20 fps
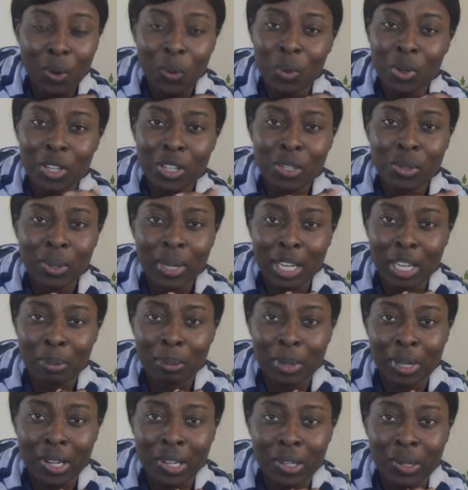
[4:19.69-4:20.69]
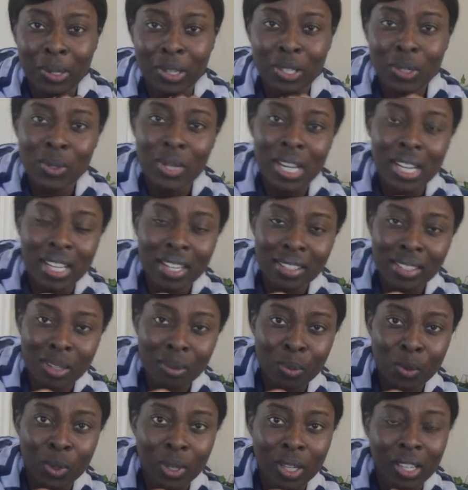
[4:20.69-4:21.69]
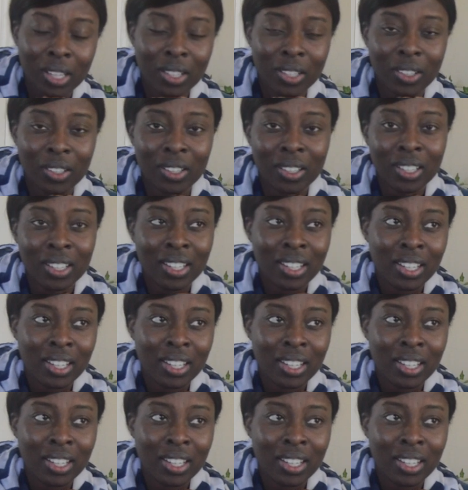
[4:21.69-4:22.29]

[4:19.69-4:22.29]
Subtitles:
oh, when are you getting married, or are you dating someone, or,